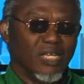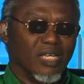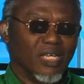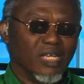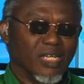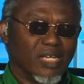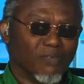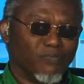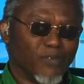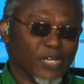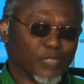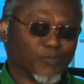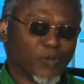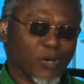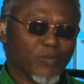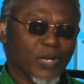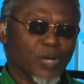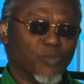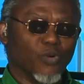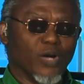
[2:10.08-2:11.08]
the first
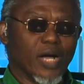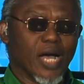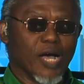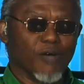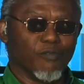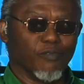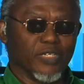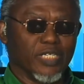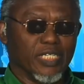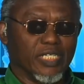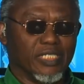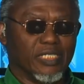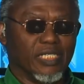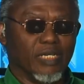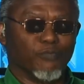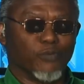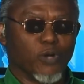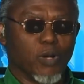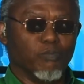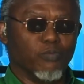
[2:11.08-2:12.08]
problem we have is the,
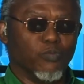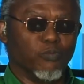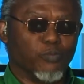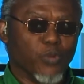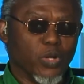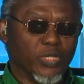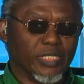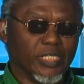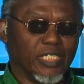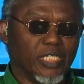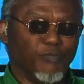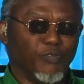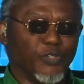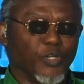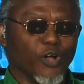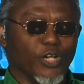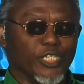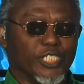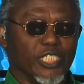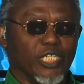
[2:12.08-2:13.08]
the
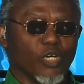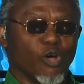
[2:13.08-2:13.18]
difficulty